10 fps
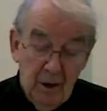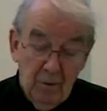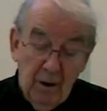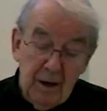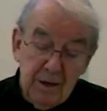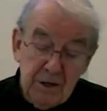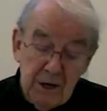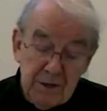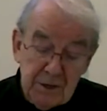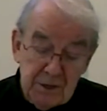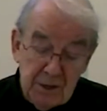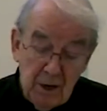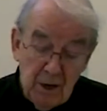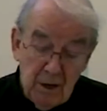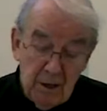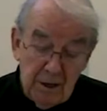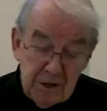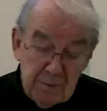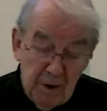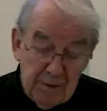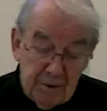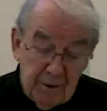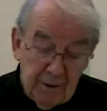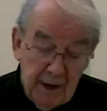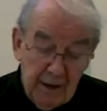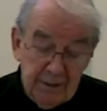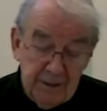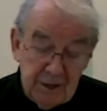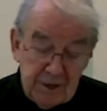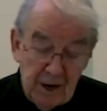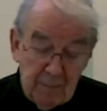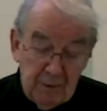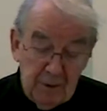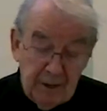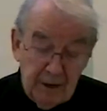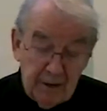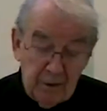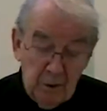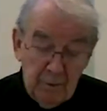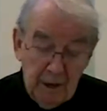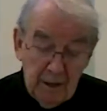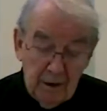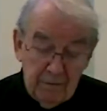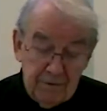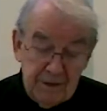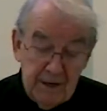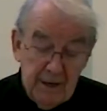When Jesus saw his mother and the disciple there whom he loved,